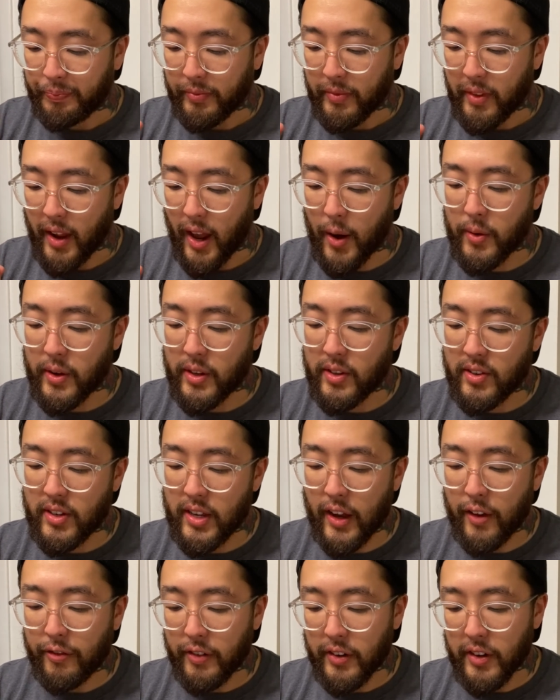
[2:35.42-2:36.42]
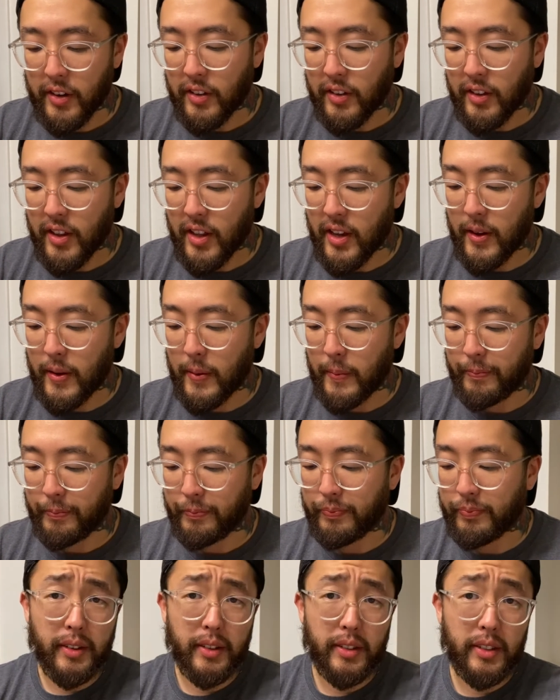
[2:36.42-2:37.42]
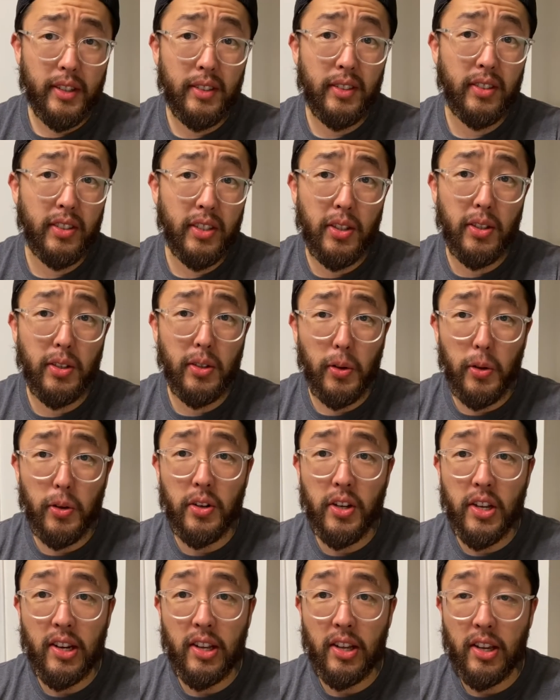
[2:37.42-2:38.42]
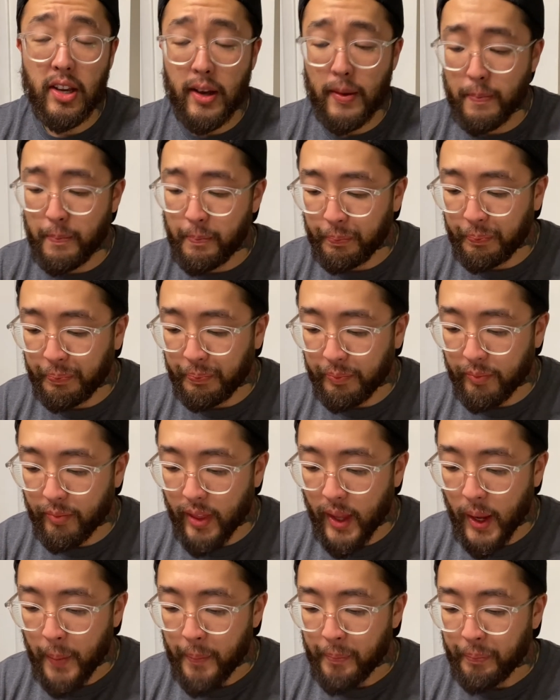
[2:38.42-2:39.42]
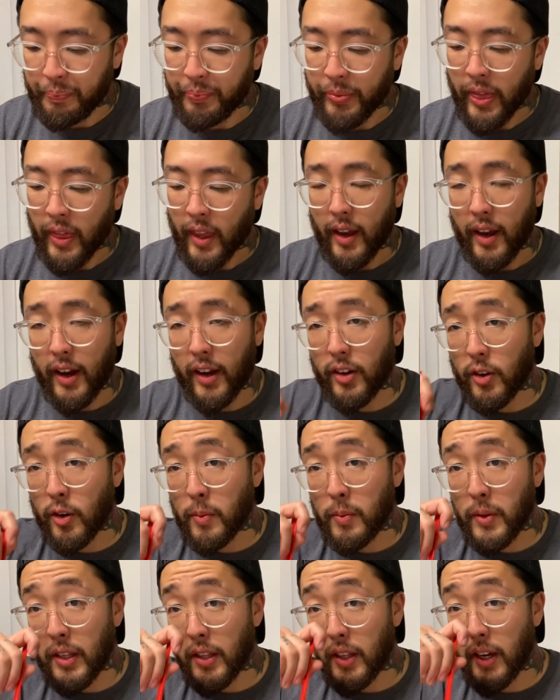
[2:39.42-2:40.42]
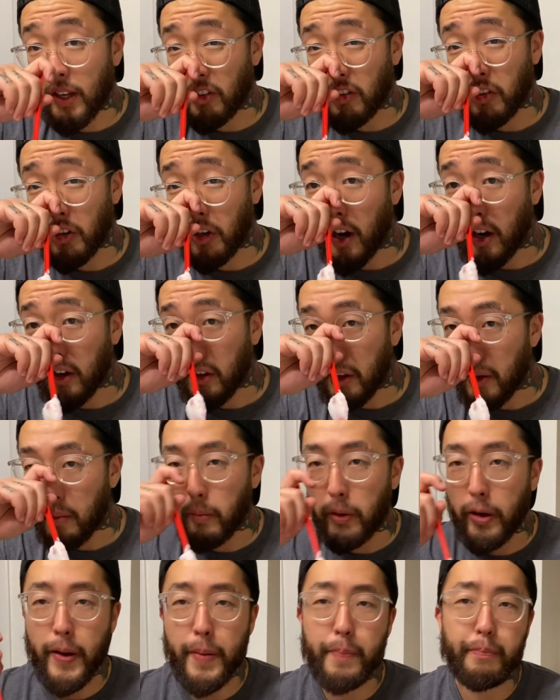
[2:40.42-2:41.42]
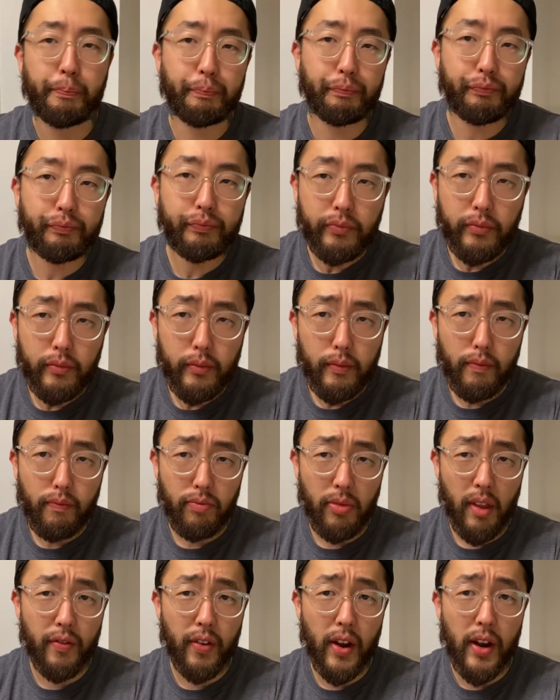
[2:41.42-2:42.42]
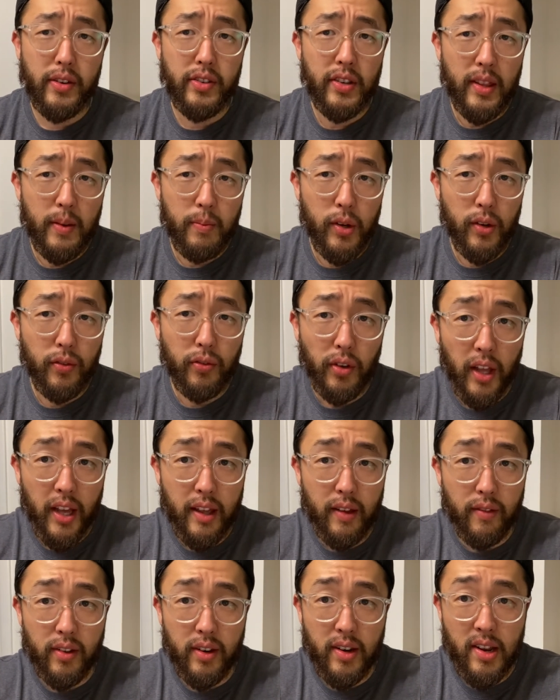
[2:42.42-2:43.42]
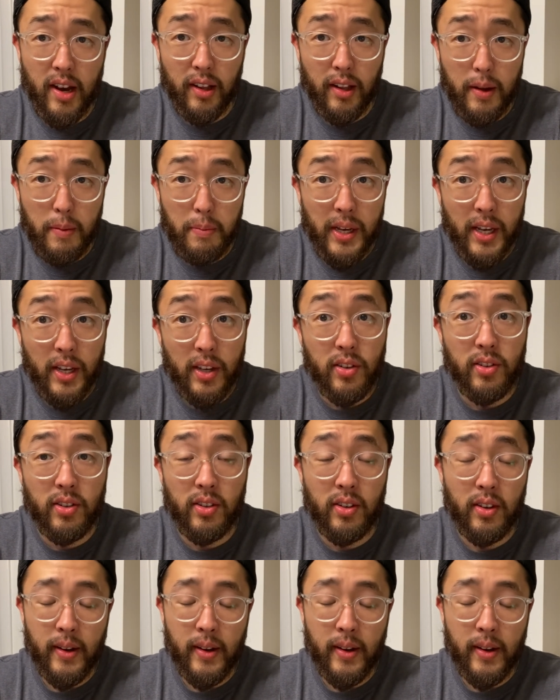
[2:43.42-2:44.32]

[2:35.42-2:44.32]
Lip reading: I would definitely consider ordering it again. I normally like chocolate, but if I was in the mood for like a vanilla base,